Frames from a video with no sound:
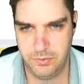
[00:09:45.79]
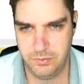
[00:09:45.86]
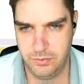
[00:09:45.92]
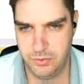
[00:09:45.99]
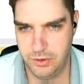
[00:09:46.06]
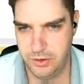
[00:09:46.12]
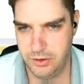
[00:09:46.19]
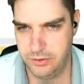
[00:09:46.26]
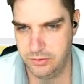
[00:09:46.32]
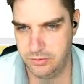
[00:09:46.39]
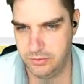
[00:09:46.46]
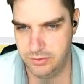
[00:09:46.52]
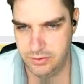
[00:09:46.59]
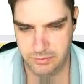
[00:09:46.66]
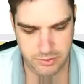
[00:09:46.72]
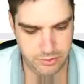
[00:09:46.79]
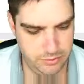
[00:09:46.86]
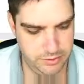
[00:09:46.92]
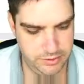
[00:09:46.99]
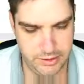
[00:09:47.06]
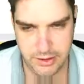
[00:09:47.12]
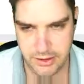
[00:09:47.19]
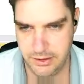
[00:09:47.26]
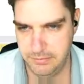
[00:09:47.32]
put in a semicolon there.